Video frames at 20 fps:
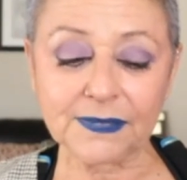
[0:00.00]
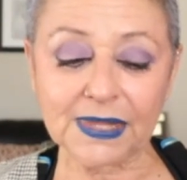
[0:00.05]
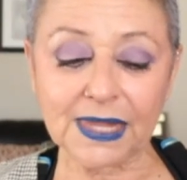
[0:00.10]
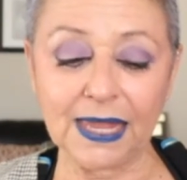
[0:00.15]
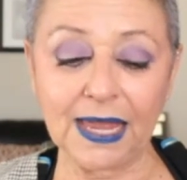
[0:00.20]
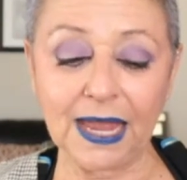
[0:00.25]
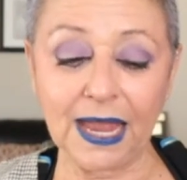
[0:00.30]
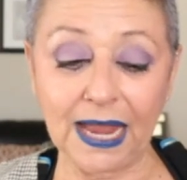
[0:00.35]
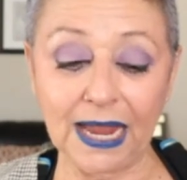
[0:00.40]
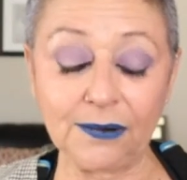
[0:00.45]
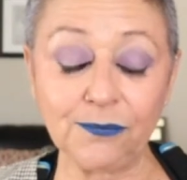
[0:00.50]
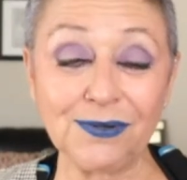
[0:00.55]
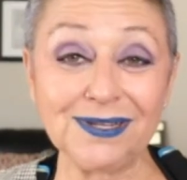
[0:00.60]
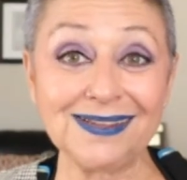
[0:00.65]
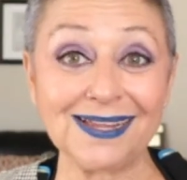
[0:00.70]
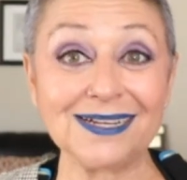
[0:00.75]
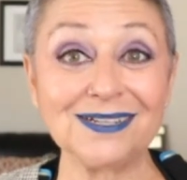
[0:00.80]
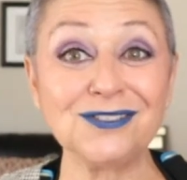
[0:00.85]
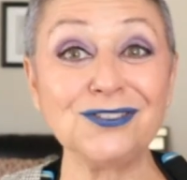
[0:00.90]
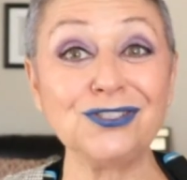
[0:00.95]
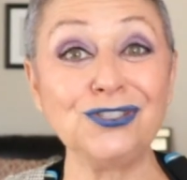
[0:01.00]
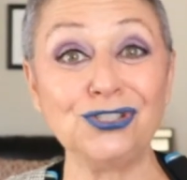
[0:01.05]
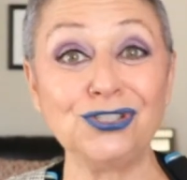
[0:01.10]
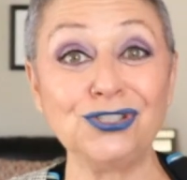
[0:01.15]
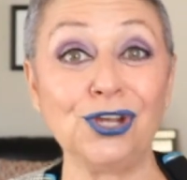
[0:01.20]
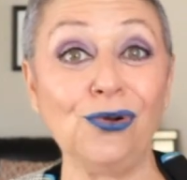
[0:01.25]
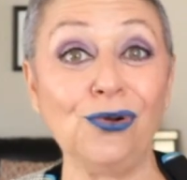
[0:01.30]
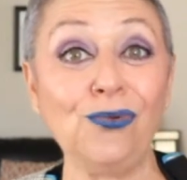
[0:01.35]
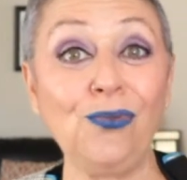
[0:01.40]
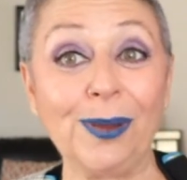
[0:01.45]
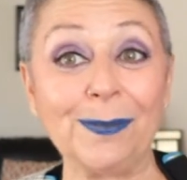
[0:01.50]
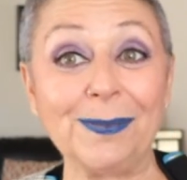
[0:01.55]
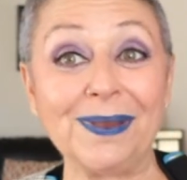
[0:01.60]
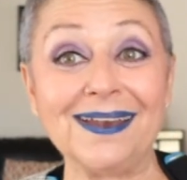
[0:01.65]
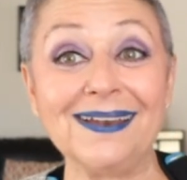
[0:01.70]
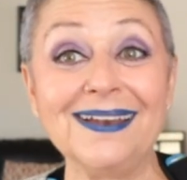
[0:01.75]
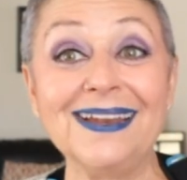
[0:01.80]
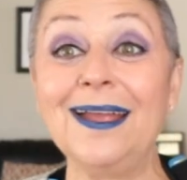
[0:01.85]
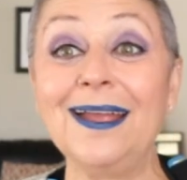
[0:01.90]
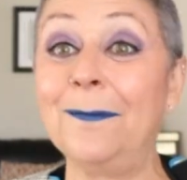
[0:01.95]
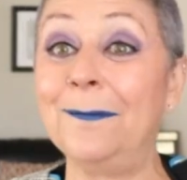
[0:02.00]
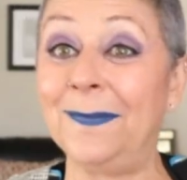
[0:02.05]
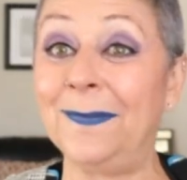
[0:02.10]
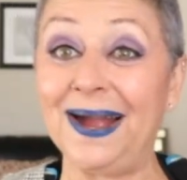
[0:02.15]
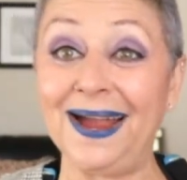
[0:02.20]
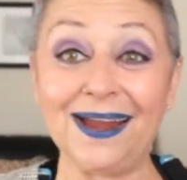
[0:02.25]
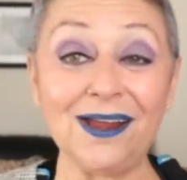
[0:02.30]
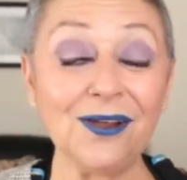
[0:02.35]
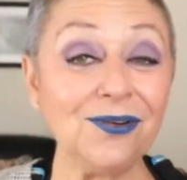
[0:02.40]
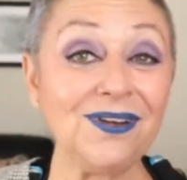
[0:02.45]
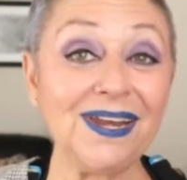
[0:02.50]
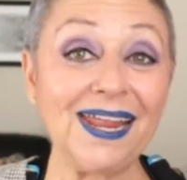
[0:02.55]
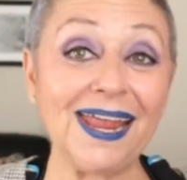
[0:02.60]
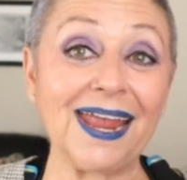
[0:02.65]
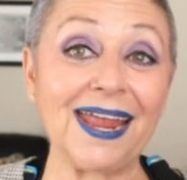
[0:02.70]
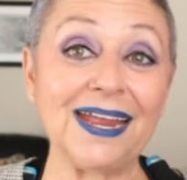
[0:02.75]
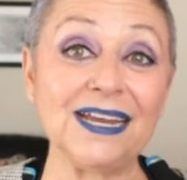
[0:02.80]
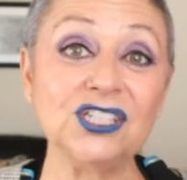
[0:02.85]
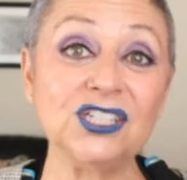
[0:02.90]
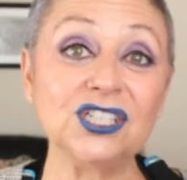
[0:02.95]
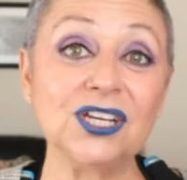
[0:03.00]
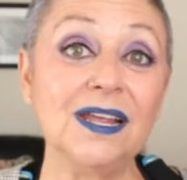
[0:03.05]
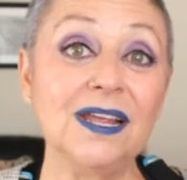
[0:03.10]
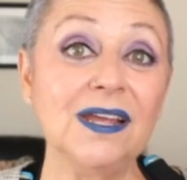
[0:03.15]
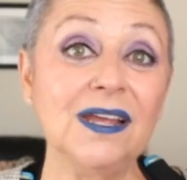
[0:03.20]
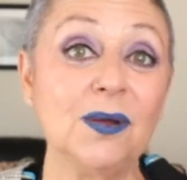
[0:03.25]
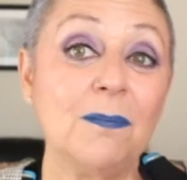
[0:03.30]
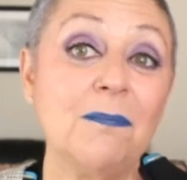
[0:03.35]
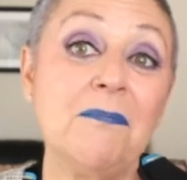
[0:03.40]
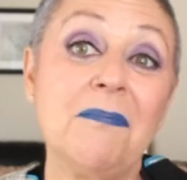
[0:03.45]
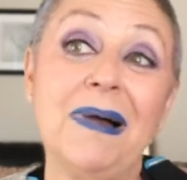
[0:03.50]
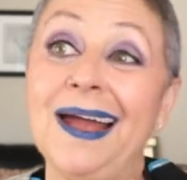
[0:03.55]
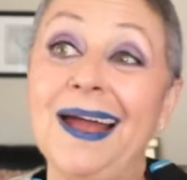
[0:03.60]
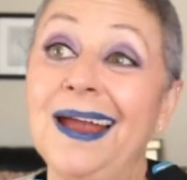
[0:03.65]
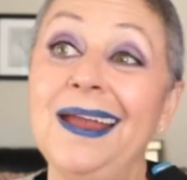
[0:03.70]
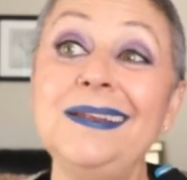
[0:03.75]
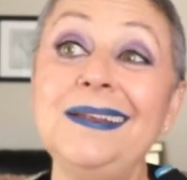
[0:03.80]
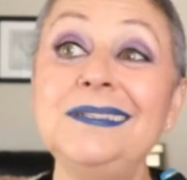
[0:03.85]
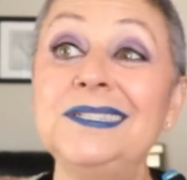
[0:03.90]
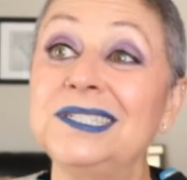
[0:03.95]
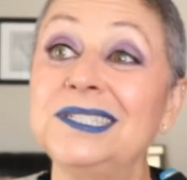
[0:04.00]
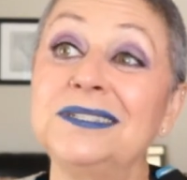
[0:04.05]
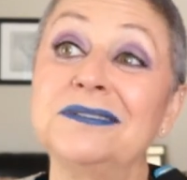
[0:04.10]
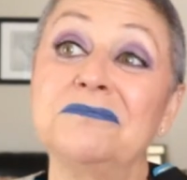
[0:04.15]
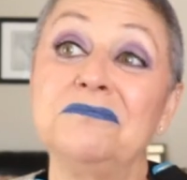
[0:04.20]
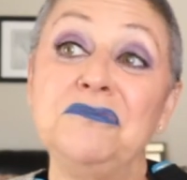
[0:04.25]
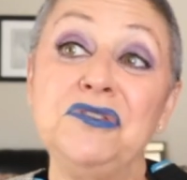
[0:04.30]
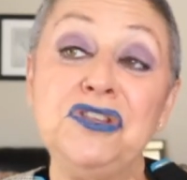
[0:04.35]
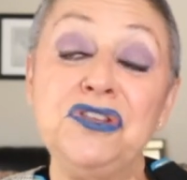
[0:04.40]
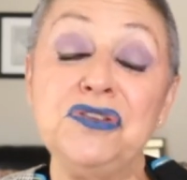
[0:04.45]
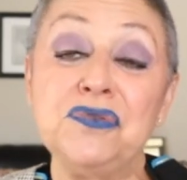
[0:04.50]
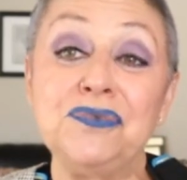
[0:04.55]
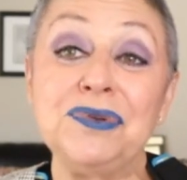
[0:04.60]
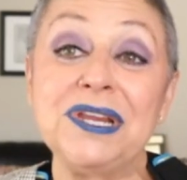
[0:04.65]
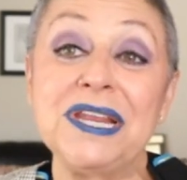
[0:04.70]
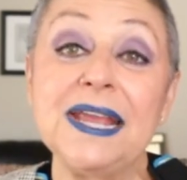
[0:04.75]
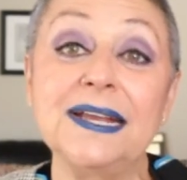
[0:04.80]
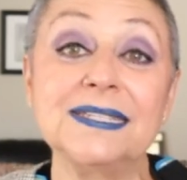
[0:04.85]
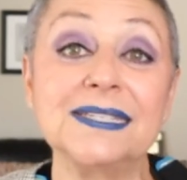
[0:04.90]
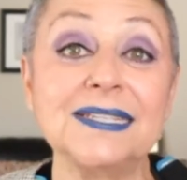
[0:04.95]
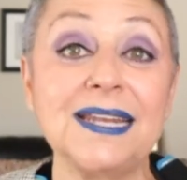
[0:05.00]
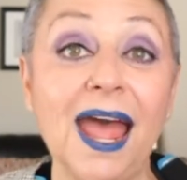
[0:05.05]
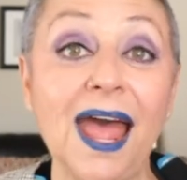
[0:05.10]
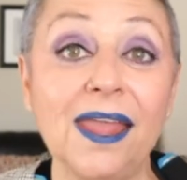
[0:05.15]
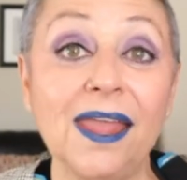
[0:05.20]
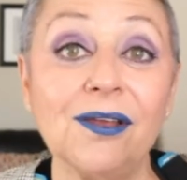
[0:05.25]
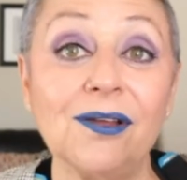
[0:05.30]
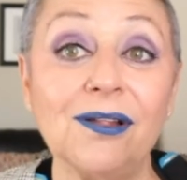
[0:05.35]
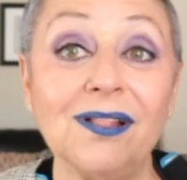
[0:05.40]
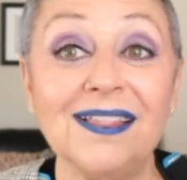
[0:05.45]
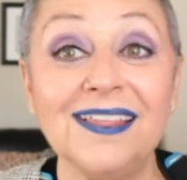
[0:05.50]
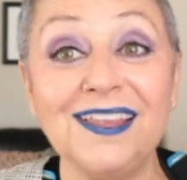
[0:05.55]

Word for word: I would like to show women my own age my unique style.